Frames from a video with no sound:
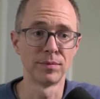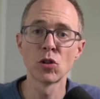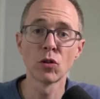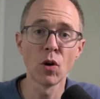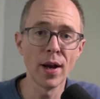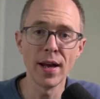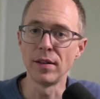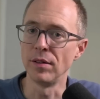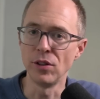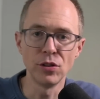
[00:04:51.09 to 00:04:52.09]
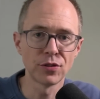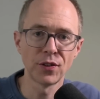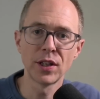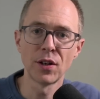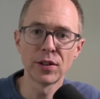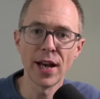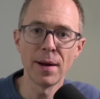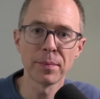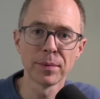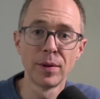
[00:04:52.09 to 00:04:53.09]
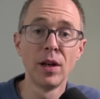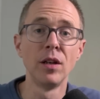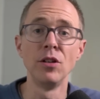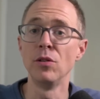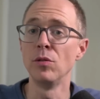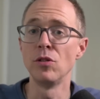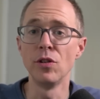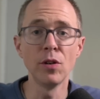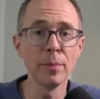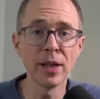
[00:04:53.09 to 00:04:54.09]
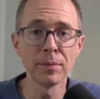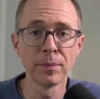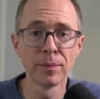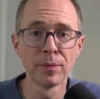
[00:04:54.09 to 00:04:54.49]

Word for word: So go ahead, use Free Code Camp, use Udemy,